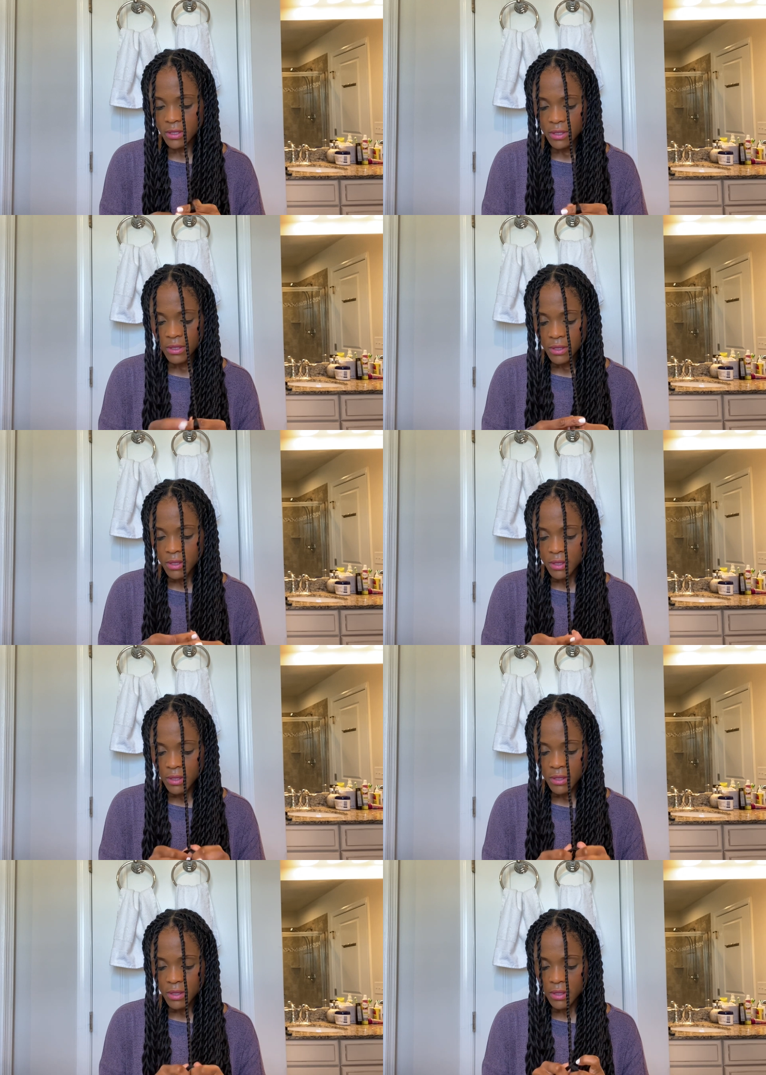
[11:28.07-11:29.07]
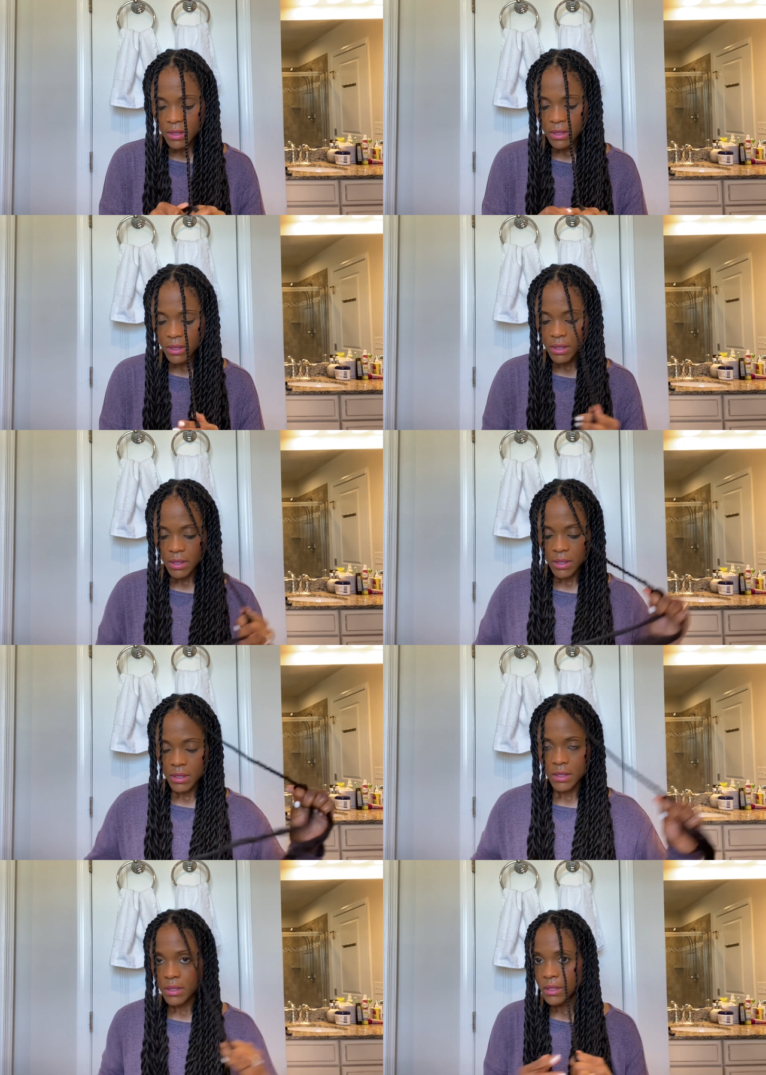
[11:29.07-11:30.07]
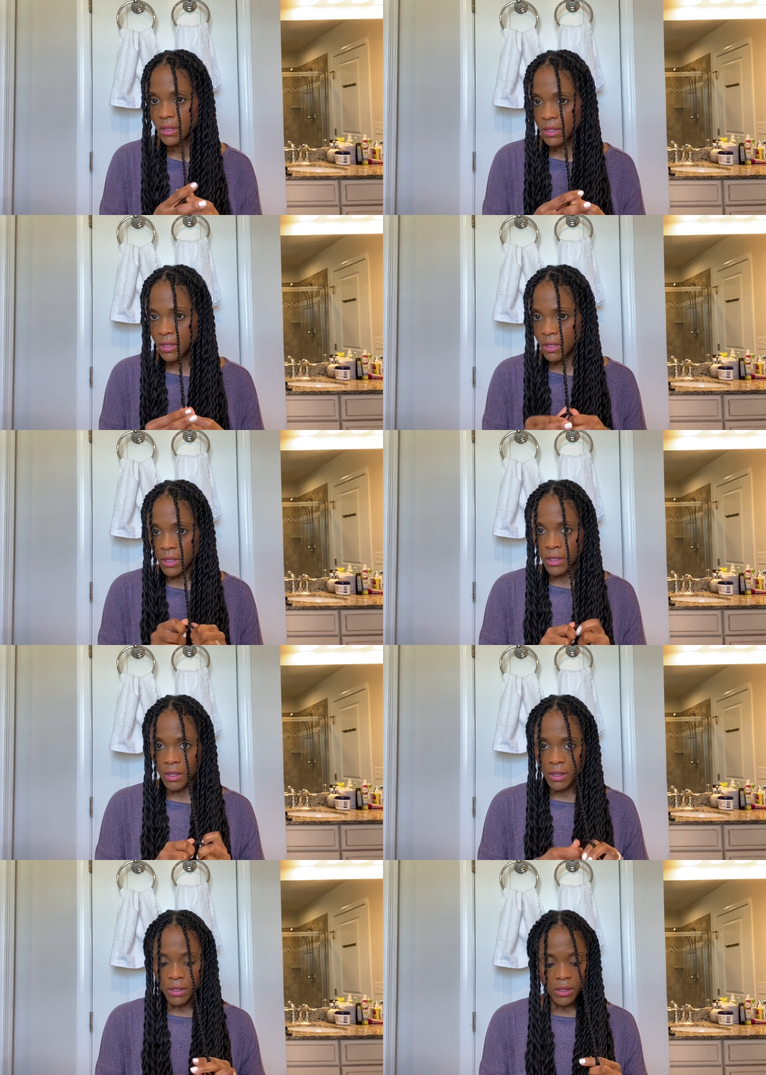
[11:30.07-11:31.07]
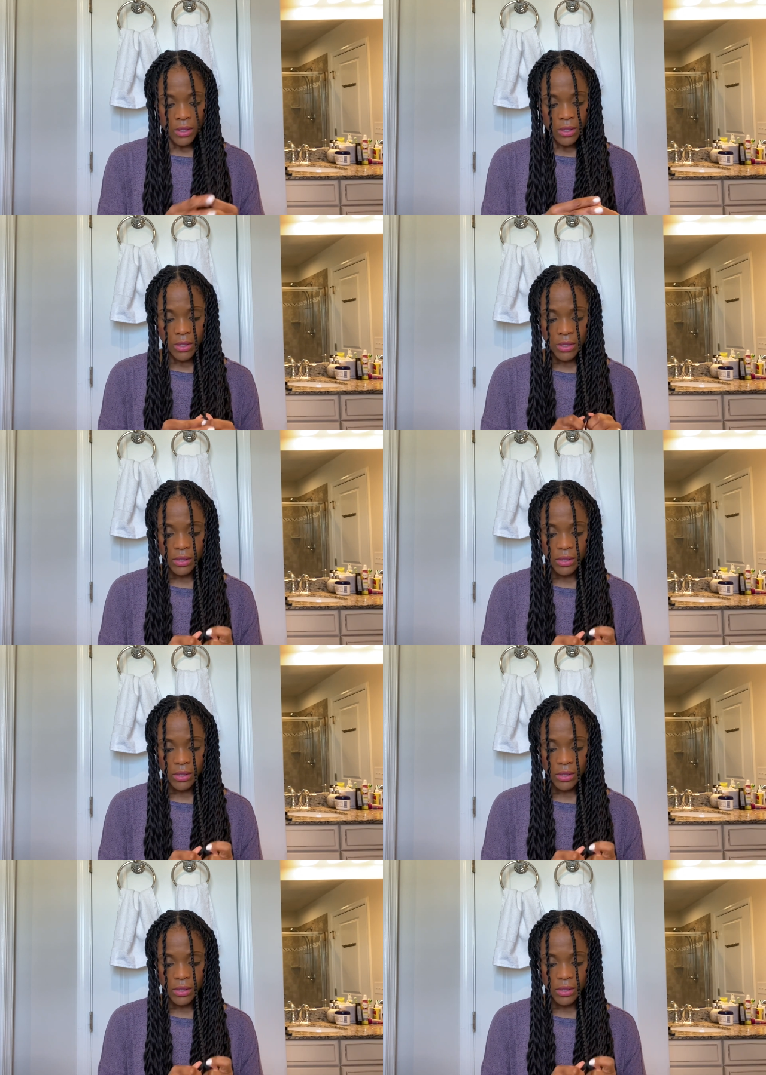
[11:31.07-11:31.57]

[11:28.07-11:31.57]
Nothing is said.